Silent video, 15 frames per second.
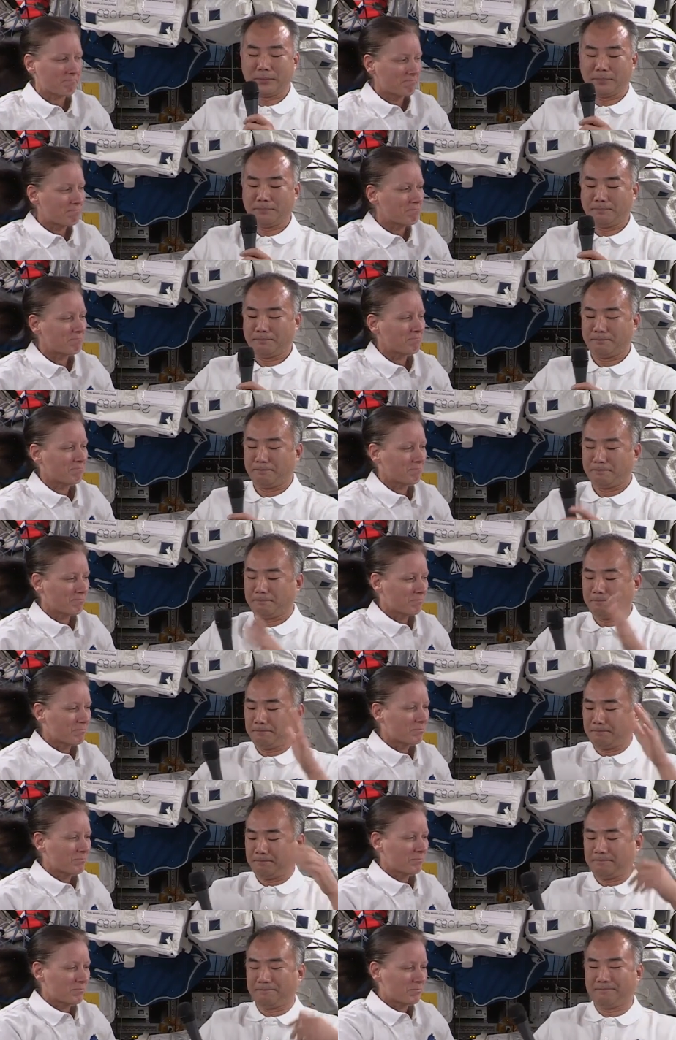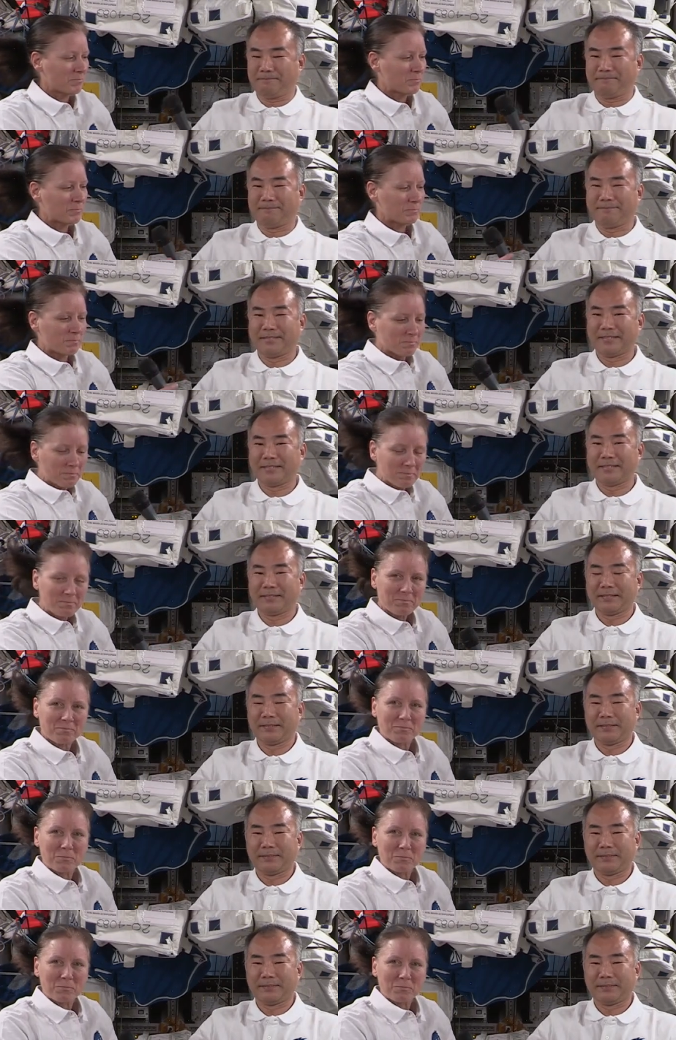Nothing is said.